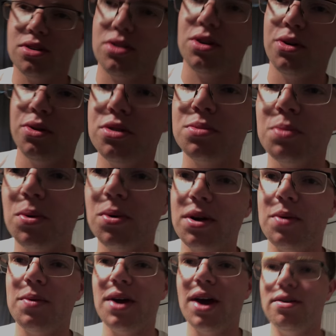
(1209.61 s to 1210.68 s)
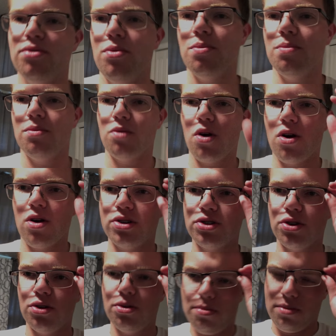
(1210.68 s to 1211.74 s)
So this morning we have a
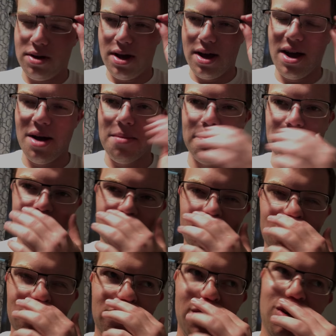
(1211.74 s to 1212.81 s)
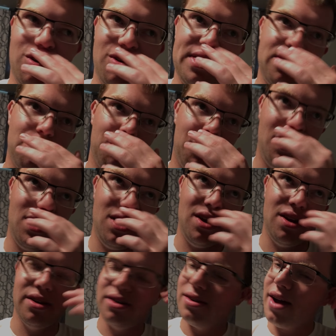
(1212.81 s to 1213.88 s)
rehearsal um, for
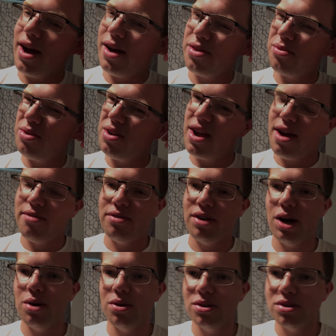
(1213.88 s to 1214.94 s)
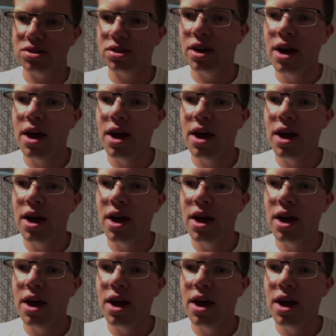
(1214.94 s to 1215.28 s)
three uh, three and a half hours,